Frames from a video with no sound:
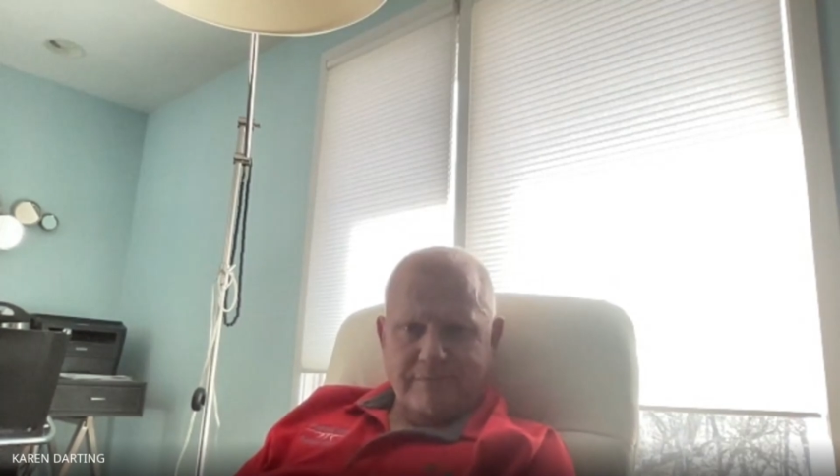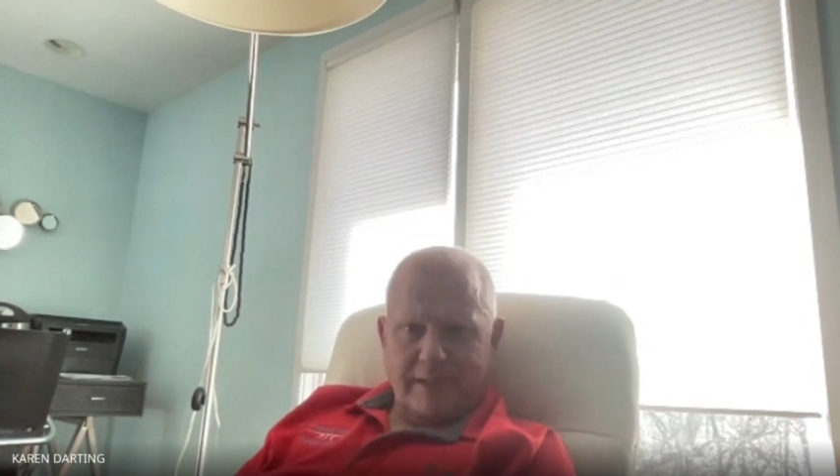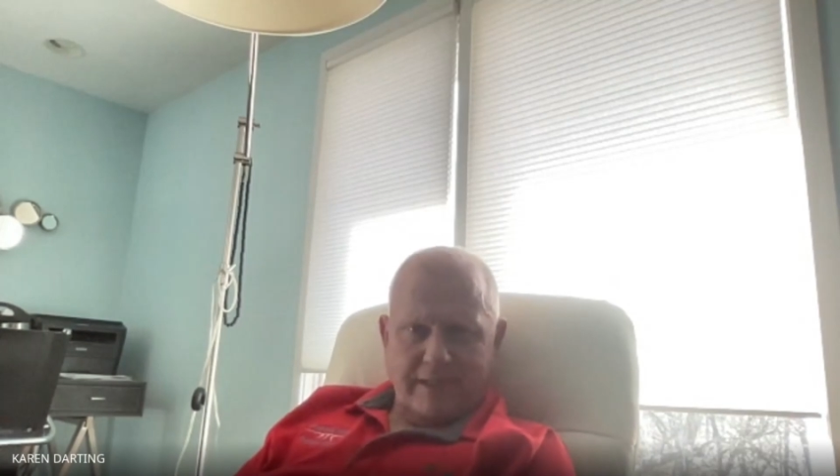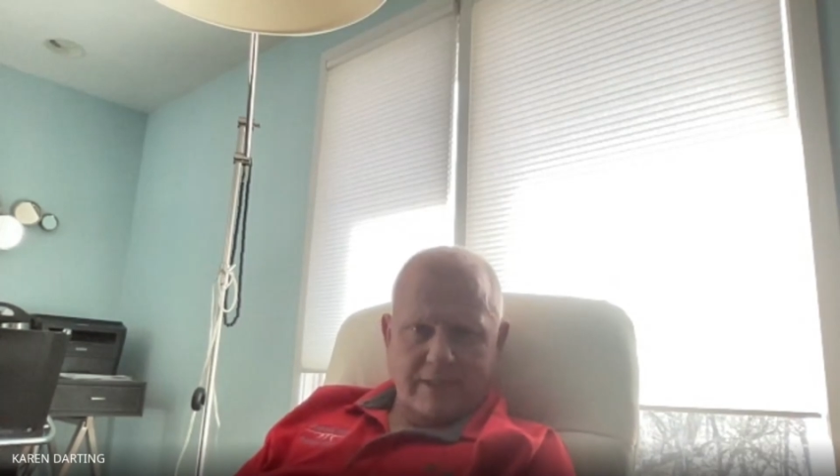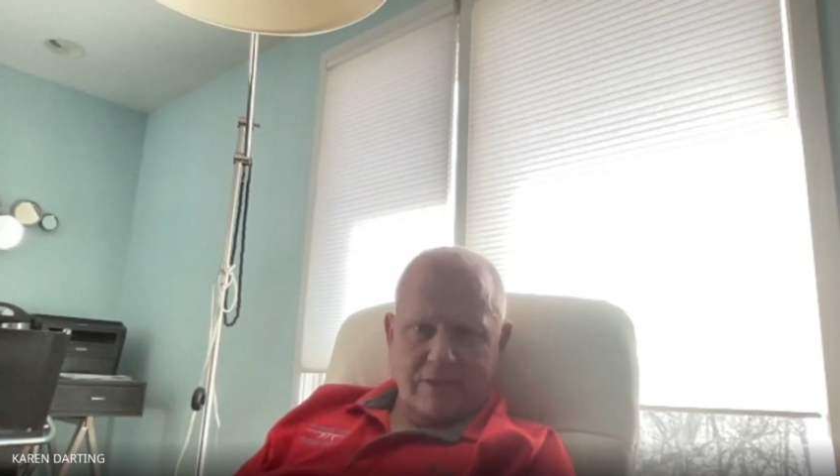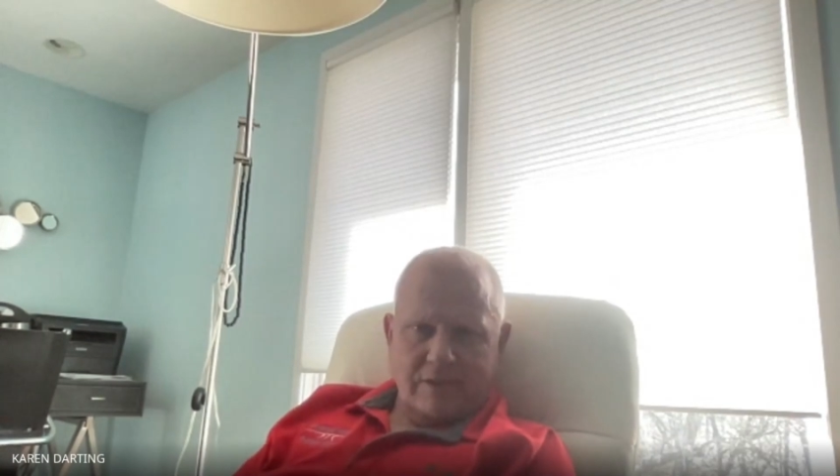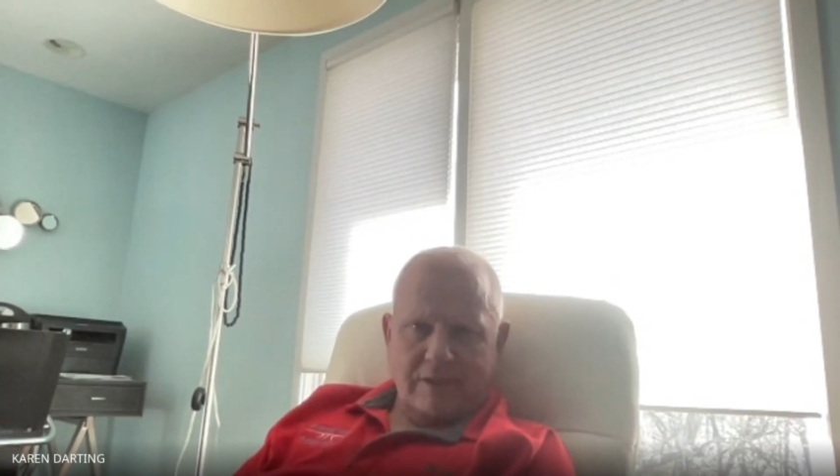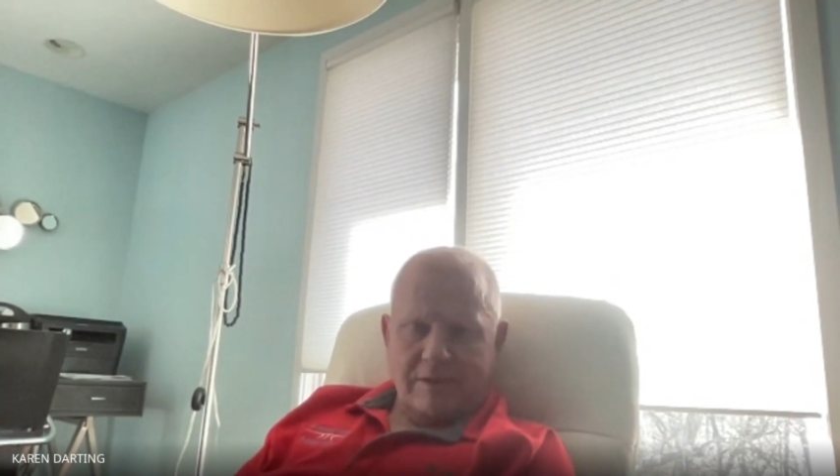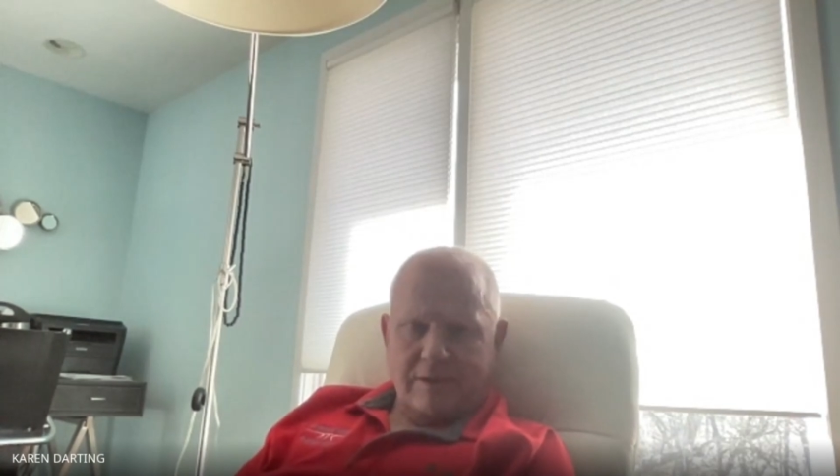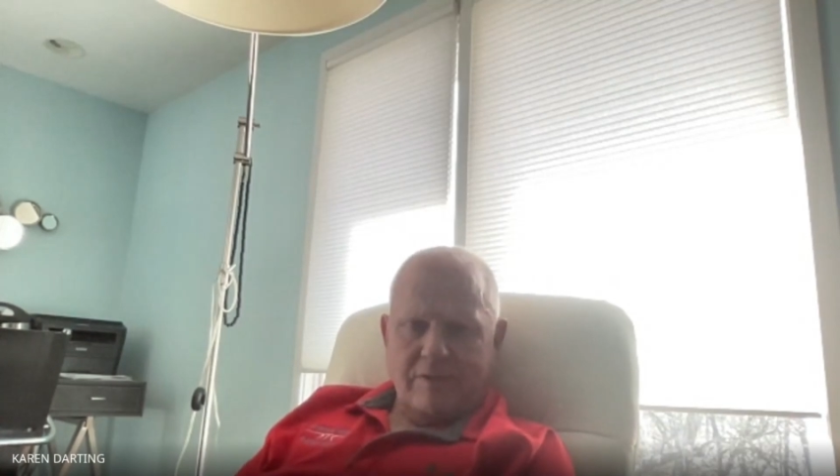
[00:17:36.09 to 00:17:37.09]
And it took
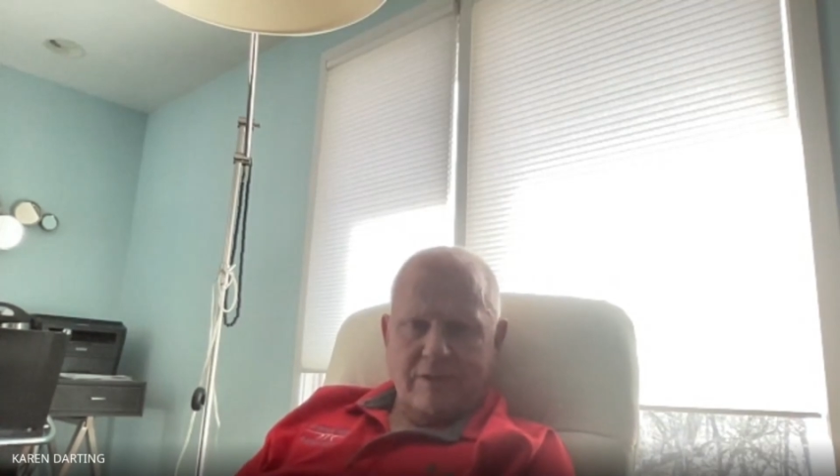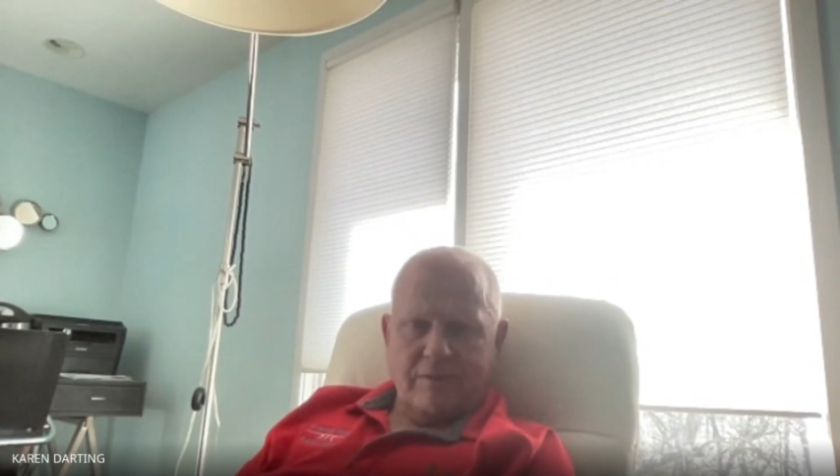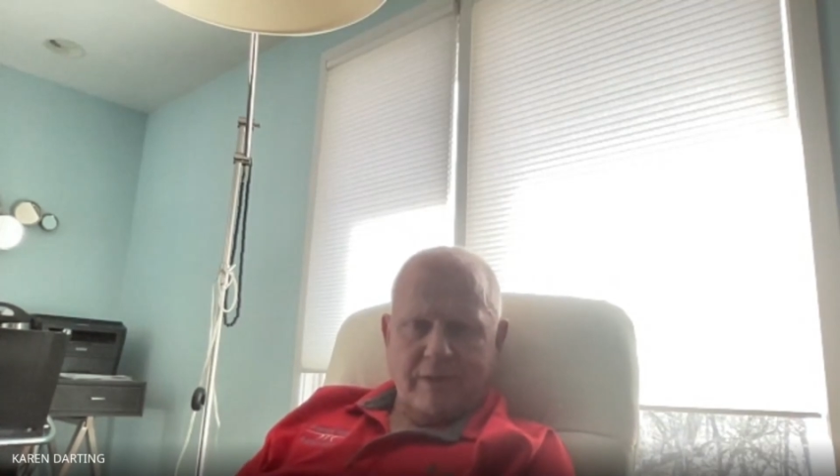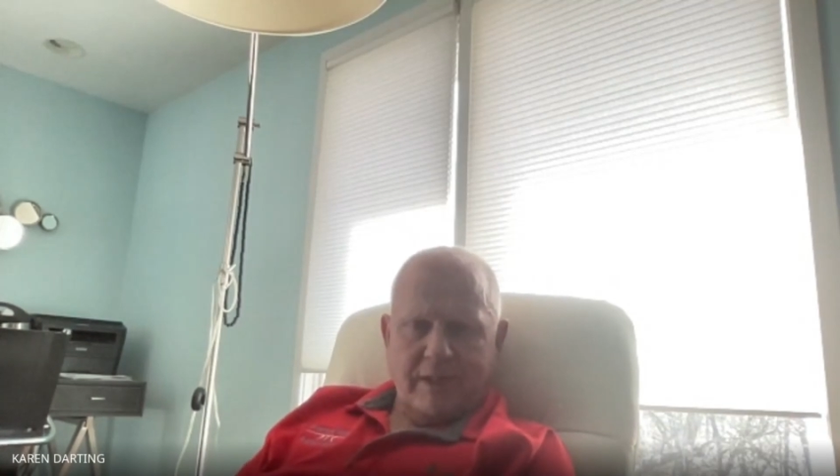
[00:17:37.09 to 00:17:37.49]
2 or 3